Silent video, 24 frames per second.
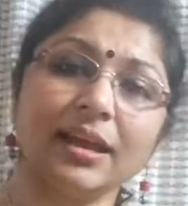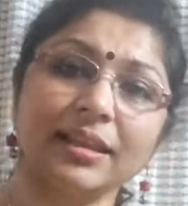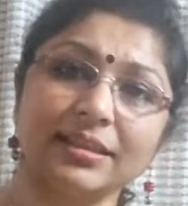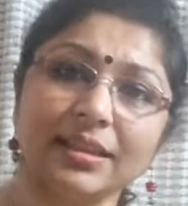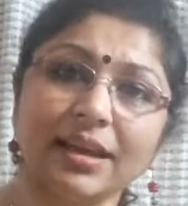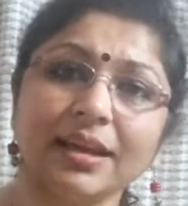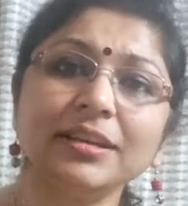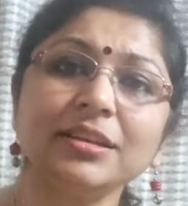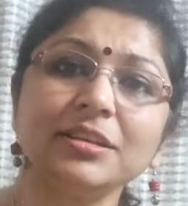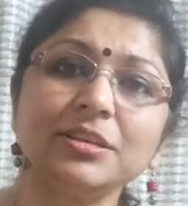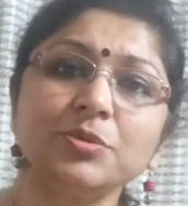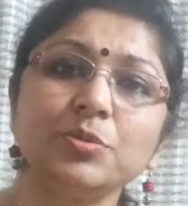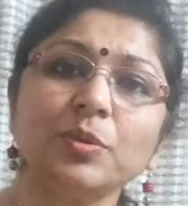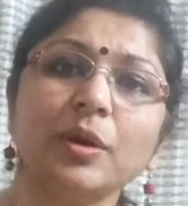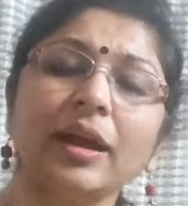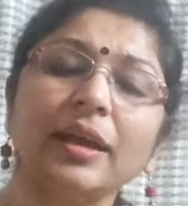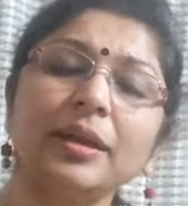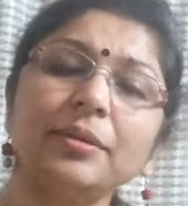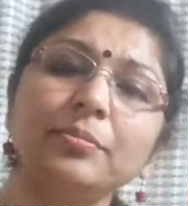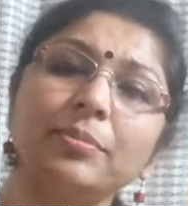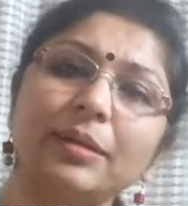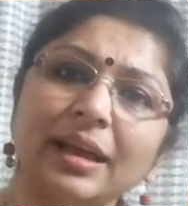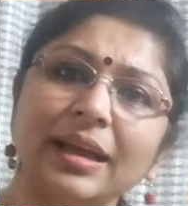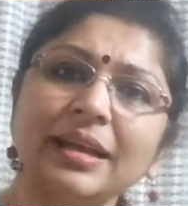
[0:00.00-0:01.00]
and that is
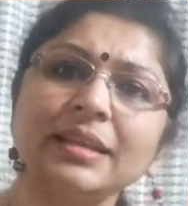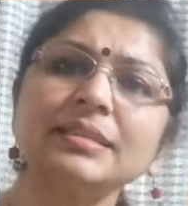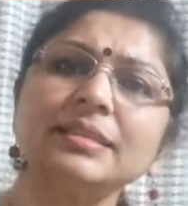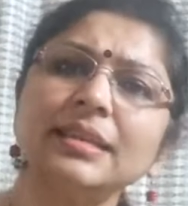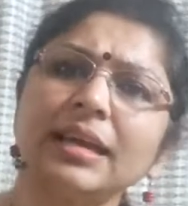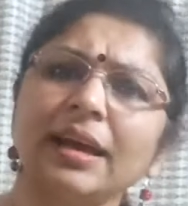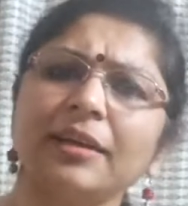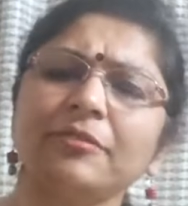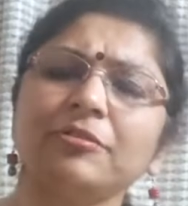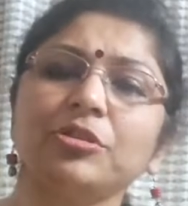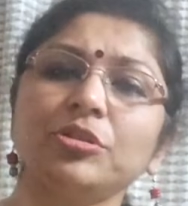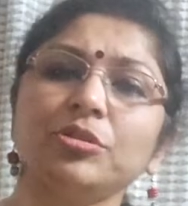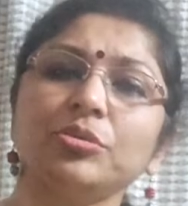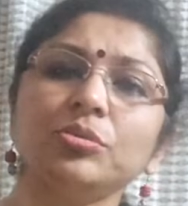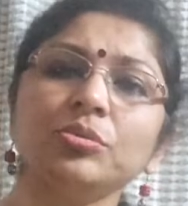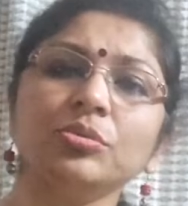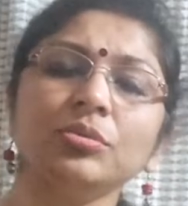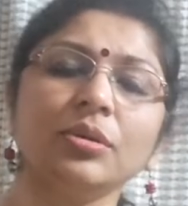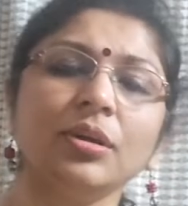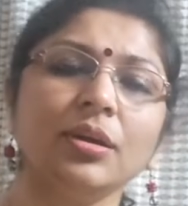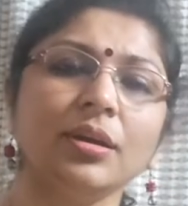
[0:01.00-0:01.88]
why brands have to